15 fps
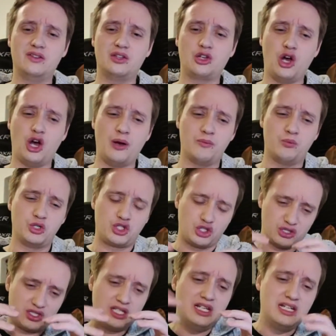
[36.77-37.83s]
come we
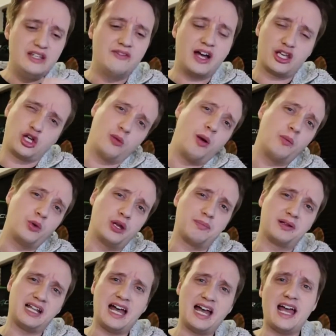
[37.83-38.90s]
should see Levi come up with a
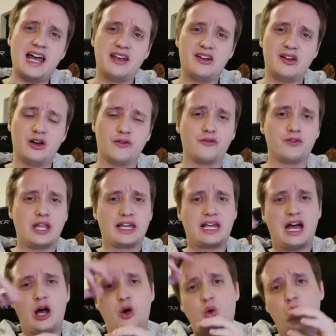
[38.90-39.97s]
plan of like
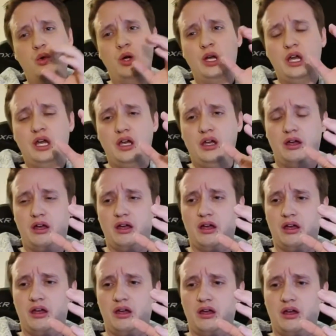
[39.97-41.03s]
how
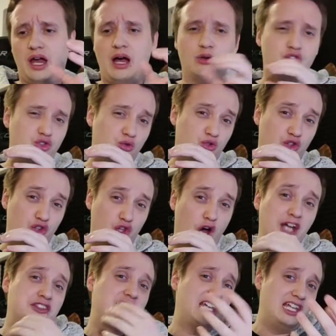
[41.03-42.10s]
uh, how to
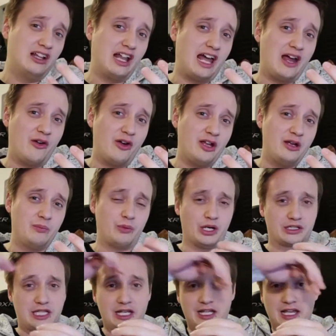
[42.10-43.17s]
not kill Eren, but